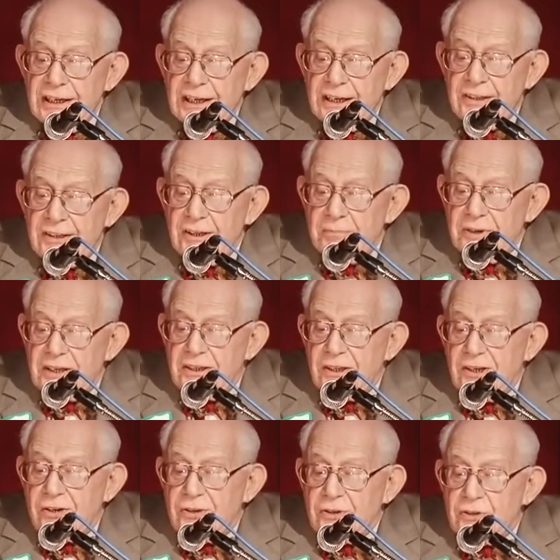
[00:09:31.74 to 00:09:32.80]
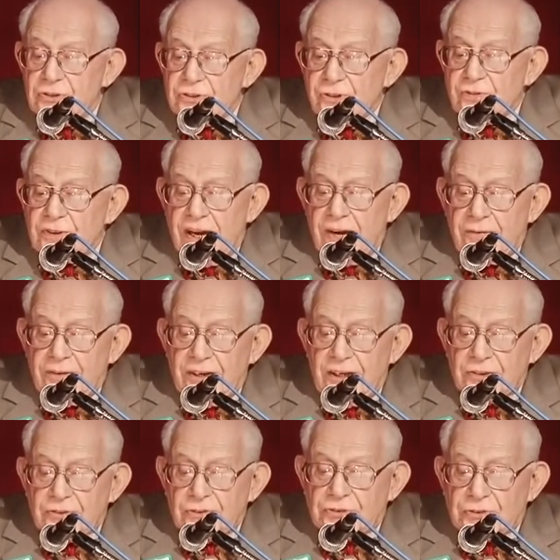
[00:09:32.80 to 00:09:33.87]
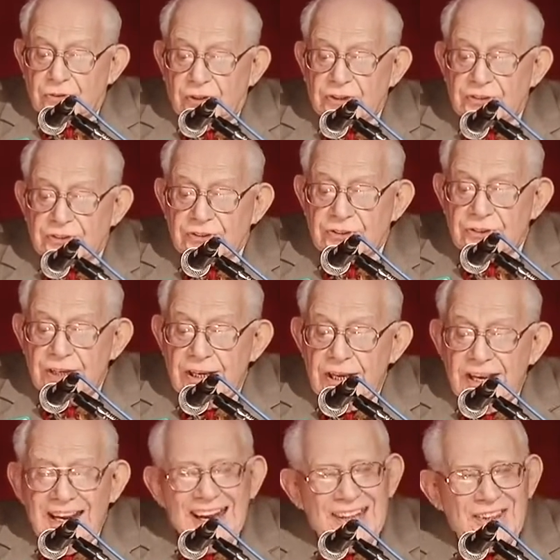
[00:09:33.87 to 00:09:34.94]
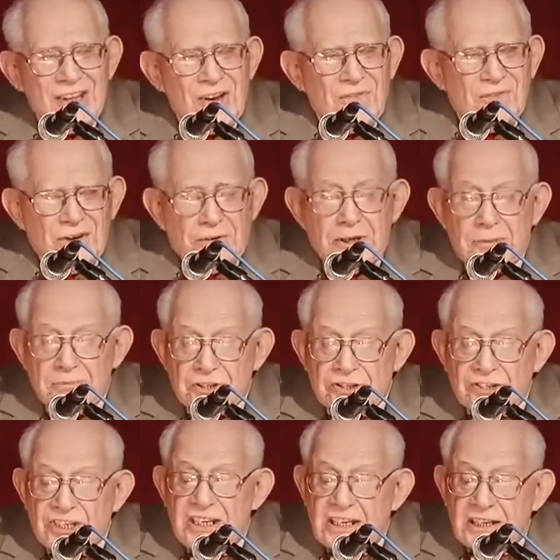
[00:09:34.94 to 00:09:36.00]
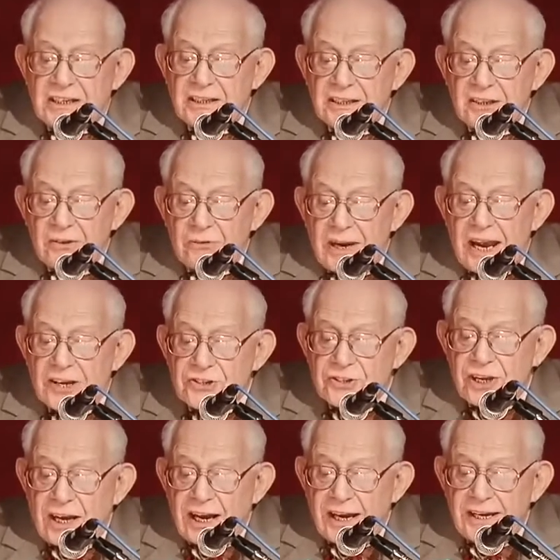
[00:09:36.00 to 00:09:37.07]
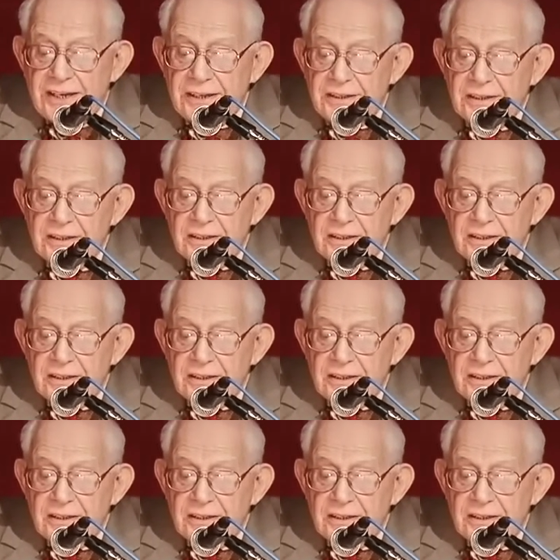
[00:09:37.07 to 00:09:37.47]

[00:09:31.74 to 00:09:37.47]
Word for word: In the media, the use of confidential sources and their very mystique ranks high.